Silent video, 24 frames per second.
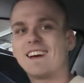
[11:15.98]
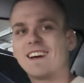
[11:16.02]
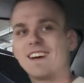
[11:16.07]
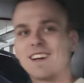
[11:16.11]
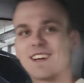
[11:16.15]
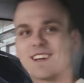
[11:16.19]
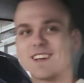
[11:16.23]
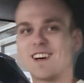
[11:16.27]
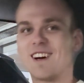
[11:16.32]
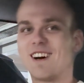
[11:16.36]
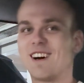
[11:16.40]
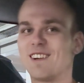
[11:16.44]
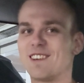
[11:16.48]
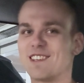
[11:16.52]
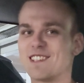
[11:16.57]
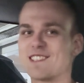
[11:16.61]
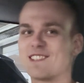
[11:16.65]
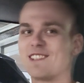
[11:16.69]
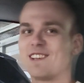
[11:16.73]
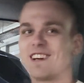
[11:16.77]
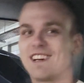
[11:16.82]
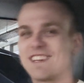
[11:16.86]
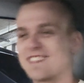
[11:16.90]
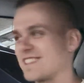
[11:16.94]
Car is
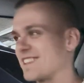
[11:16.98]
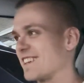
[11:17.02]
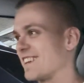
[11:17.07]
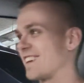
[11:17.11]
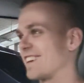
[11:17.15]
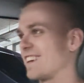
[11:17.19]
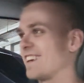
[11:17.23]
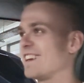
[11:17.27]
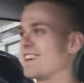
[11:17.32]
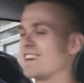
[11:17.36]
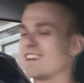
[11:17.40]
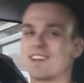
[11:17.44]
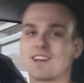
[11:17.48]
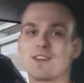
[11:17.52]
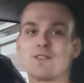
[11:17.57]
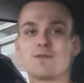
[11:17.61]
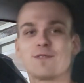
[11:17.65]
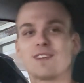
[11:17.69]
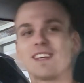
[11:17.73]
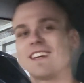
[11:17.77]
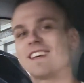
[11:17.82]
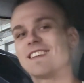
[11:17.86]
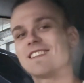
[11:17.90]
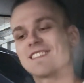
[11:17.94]
nice and clean. I don't
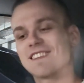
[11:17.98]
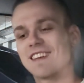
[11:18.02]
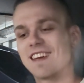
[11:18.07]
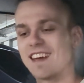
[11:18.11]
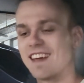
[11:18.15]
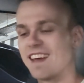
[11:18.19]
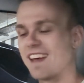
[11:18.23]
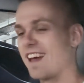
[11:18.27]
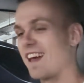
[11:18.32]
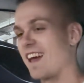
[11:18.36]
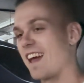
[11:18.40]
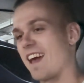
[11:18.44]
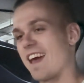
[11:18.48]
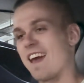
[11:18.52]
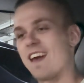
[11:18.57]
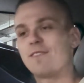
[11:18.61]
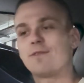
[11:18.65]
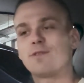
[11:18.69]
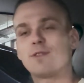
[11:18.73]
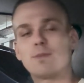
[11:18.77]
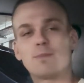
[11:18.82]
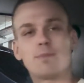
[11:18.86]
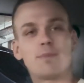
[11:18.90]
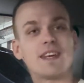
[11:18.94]
think it's
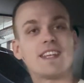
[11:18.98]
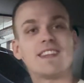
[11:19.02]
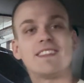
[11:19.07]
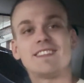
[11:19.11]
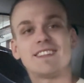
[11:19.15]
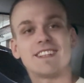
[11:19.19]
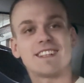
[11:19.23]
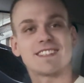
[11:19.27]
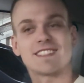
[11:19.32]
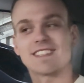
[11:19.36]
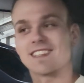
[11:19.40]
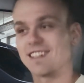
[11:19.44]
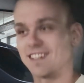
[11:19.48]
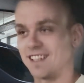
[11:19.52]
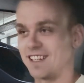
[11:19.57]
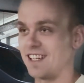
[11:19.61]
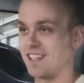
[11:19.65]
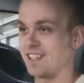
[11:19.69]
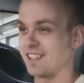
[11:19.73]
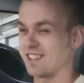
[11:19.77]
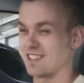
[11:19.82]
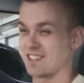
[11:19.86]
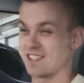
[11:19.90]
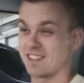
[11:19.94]
ever been this
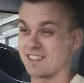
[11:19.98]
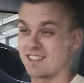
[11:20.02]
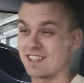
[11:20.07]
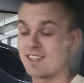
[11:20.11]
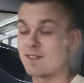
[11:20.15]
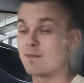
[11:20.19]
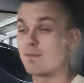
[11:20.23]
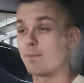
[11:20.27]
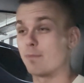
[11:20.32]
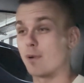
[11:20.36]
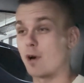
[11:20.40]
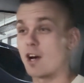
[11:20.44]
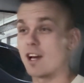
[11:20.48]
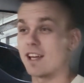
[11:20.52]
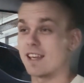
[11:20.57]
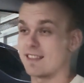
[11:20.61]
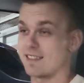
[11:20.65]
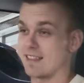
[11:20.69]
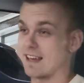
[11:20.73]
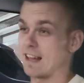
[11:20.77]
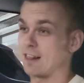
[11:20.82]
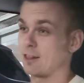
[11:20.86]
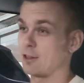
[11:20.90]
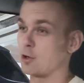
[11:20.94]
clean because I didn't buy it
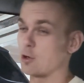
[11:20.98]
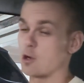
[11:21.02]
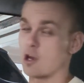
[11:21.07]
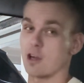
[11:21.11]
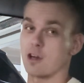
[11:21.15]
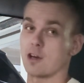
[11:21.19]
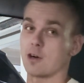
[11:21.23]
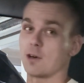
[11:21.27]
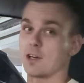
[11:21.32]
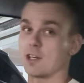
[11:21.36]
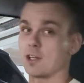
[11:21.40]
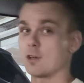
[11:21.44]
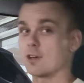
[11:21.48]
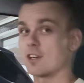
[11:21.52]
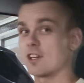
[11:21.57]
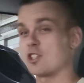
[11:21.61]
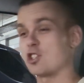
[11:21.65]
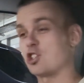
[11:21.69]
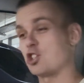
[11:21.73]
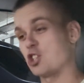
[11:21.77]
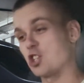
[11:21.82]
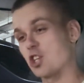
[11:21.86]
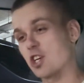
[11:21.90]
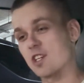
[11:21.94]
that long ago. I got it
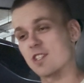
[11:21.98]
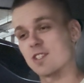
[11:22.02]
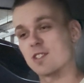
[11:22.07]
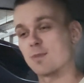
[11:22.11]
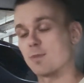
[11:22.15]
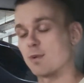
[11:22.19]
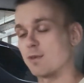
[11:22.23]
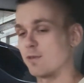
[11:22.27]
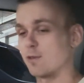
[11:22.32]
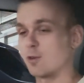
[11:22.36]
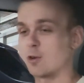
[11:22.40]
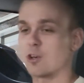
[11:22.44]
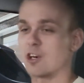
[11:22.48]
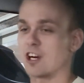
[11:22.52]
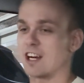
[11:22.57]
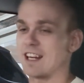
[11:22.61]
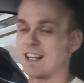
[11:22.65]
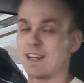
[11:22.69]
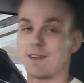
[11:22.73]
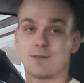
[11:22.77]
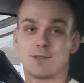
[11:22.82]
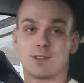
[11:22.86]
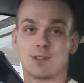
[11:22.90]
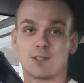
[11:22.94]
just before I
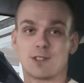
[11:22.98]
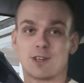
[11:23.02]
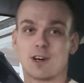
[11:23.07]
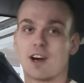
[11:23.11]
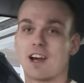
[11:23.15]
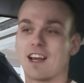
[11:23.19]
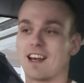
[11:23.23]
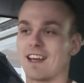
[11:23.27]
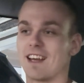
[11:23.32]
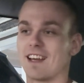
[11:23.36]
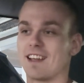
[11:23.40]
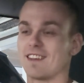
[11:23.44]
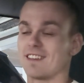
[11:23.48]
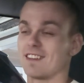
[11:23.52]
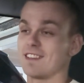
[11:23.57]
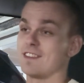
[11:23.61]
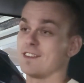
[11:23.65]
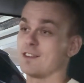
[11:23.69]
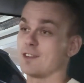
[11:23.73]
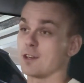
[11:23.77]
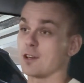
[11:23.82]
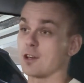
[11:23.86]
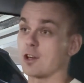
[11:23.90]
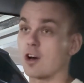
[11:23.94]
left to Thailand,
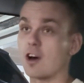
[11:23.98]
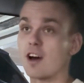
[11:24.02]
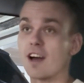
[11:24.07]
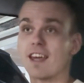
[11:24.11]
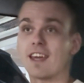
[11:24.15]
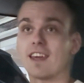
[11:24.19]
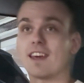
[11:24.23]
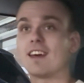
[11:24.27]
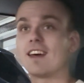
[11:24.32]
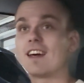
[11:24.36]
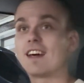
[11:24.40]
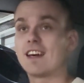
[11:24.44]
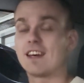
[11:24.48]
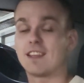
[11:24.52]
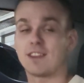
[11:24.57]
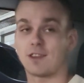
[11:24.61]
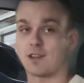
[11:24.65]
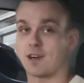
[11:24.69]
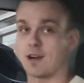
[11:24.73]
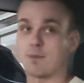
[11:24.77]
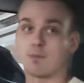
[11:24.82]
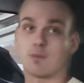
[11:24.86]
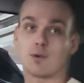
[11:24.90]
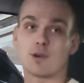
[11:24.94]
and the guy
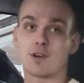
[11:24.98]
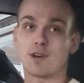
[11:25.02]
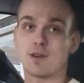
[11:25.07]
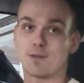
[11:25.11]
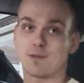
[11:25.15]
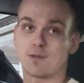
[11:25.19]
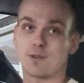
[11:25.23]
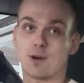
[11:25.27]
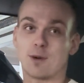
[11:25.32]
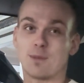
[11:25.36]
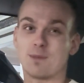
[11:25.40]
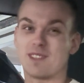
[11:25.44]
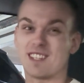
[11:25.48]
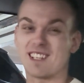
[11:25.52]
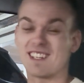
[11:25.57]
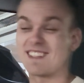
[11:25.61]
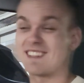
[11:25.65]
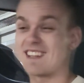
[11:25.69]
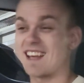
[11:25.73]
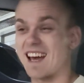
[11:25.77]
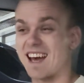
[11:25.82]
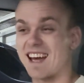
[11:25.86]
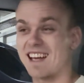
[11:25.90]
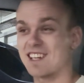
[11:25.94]
that I bought it from
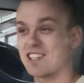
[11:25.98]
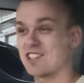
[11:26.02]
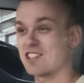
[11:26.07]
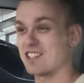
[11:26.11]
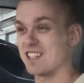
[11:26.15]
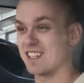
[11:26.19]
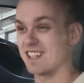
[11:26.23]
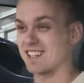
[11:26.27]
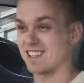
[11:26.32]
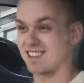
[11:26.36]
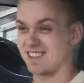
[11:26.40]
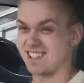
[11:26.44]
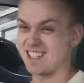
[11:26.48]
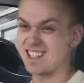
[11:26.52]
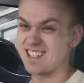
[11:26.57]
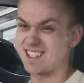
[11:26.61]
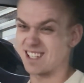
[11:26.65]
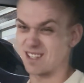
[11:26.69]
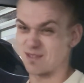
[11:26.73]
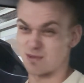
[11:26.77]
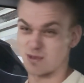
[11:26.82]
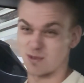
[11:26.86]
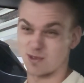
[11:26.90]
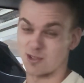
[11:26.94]
didn't actually clean
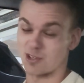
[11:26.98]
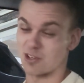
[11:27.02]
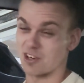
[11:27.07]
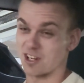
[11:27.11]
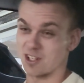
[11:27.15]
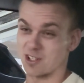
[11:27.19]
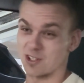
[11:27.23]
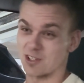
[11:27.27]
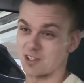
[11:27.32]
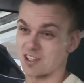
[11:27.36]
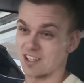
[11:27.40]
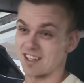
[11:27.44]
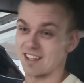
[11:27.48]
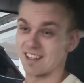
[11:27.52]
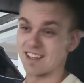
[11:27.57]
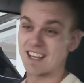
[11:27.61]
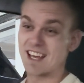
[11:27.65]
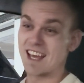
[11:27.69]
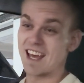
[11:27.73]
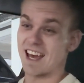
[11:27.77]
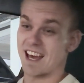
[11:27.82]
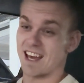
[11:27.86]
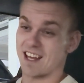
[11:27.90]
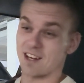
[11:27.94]
it before I got it.
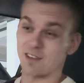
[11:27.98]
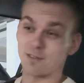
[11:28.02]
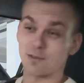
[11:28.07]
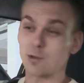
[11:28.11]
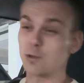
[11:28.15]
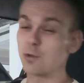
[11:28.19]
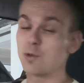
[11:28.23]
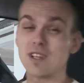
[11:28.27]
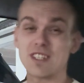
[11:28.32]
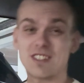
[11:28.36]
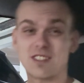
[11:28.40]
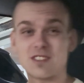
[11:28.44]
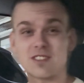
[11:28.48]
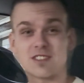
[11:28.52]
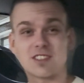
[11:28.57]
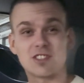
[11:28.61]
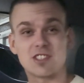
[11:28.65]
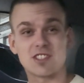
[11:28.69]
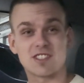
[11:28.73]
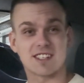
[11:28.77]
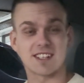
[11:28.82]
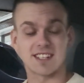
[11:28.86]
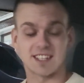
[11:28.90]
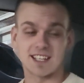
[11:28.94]
And I've always used to
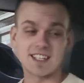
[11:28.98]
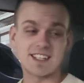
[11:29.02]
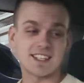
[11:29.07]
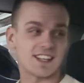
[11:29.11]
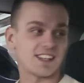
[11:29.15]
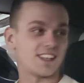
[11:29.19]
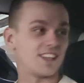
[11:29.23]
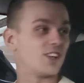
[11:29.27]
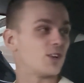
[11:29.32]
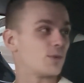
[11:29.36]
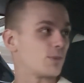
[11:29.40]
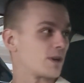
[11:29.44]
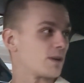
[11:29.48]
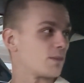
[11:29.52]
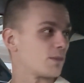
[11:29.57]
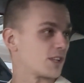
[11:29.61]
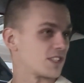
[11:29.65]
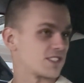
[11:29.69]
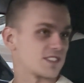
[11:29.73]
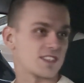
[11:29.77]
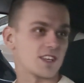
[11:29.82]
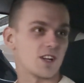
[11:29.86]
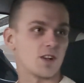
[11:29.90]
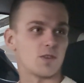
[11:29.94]
just clean it a little bit
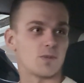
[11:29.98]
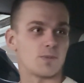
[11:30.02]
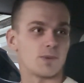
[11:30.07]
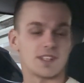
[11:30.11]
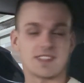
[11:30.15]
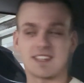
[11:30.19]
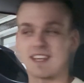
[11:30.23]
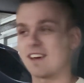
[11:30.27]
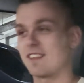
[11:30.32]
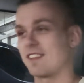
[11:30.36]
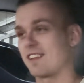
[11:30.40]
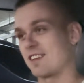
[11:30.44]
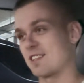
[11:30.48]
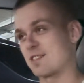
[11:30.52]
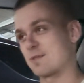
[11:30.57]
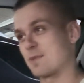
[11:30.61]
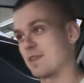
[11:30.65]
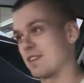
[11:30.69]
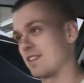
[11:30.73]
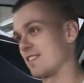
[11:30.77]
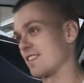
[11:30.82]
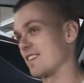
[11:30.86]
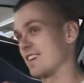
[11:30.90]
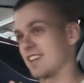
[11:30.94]
myself, but now that it's
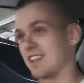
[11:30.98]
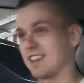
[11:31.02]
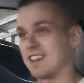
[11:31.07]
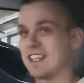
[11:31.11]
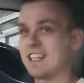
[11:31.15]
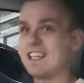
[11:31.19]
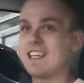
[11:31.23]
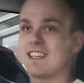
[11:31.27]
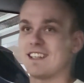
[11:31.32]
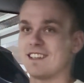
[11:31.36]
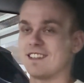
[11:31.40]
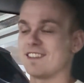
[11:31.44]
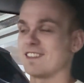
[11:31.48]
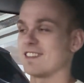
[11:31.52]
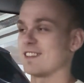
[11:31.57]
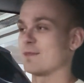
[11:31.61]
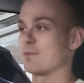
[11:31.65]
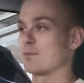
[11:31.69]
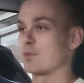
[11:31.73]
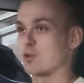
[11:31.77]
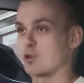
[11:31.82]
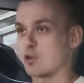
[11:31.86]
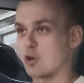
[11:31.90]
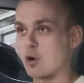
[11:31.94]
been
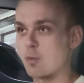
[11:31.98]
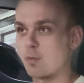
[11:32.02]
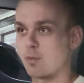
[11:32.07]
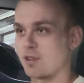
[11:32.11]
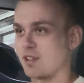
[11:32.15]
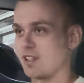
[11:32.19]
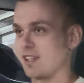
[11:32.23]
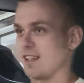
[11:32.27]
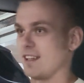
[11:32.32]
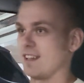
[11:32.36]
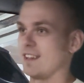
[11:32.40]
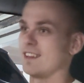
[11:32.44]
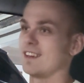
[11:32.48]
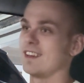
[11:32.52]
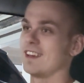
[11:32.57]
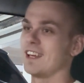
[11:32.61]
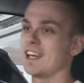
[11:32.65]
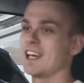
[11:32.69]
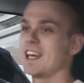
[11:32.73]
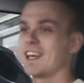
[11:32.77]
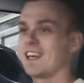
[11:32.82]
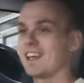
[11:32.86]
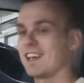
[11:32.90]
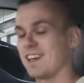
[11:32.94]
cleaned properly,
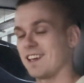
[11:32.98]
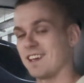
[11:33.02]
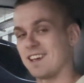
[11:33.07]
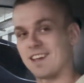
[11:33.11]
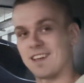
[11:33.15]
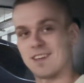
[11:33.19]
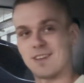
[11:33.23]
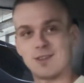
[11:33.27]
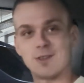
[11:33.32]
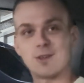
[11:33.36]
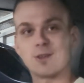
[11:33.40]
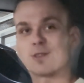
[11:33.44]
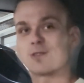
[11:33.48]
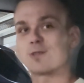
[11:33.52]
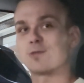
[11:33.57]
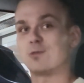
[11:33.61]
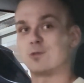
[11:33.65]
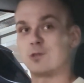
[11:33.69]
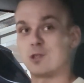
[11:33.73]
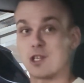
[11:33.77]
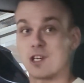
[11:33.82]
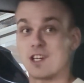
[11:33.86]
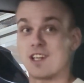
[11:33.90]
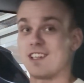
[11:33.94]
it looks
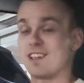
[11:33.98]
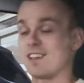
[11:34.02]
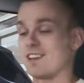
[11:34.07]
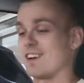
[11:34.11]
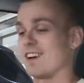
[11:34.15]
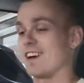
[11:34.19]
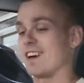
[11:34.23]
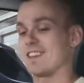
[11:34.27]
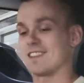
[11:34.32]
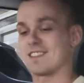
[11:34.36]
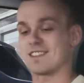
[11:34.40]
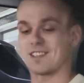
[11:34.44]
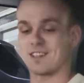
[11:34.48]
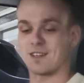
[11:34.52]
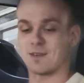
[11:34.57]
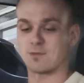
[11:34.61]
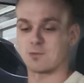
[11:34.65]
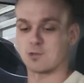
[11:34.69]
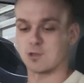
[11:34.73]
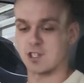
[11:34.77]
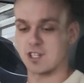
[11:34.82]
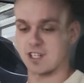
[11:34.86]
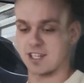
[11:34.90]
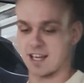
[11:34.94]
really nice and
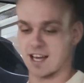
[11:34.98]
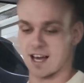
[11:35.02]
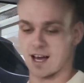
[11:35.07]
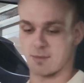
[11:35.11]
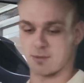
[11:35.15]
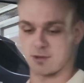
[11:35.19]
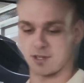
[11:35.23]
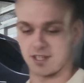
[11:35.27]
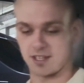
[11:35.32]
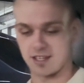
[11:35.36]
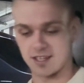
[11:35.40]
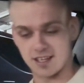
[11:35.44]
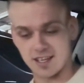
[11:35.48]
I'm really happy.